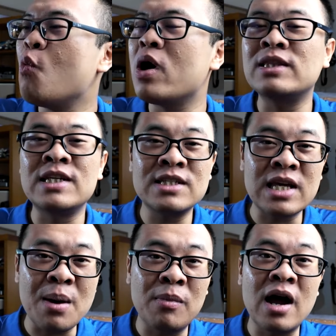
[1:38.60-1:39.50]
what this
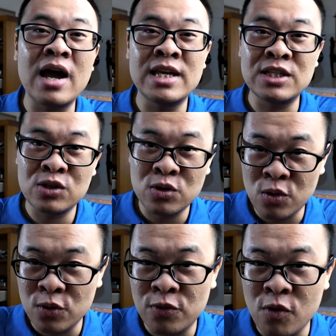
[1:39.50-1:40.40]
camera is
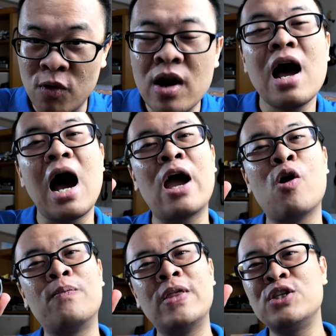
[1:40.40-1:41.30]
good for. I
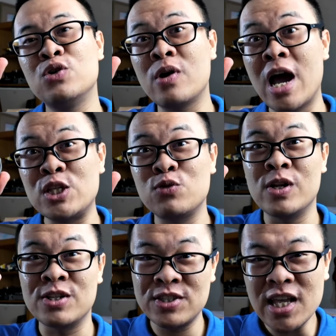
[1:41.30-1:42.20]
hope that you guys
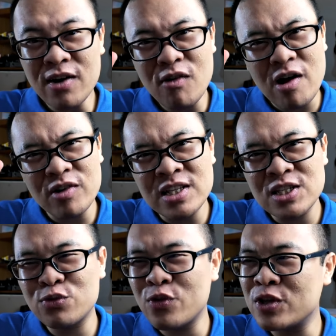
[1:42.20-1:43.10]
will stick around in
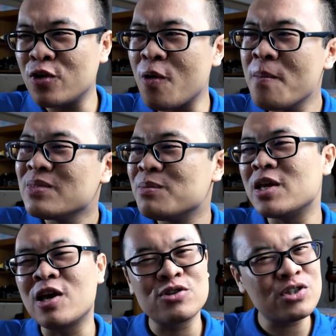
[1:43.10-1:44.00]
this video
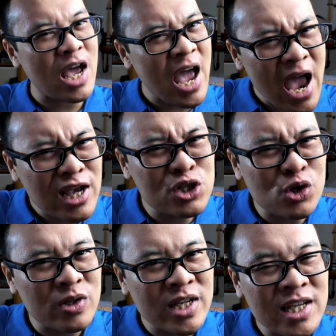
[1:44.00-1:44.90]
because
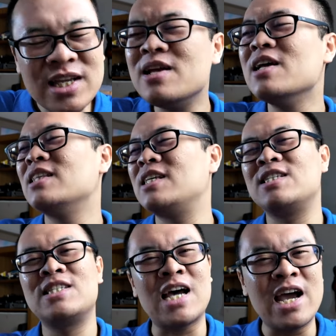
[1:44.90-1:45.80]
actually
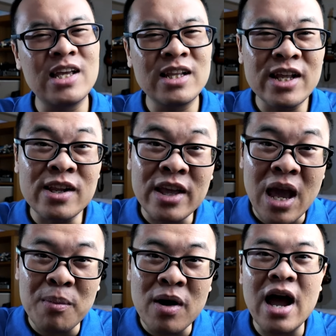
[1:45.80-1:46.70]
this tiny little
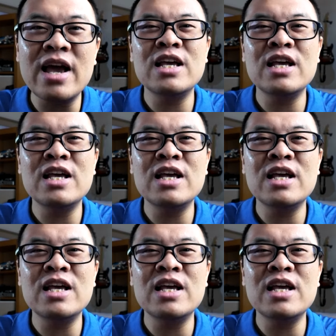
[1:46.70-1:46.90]
camera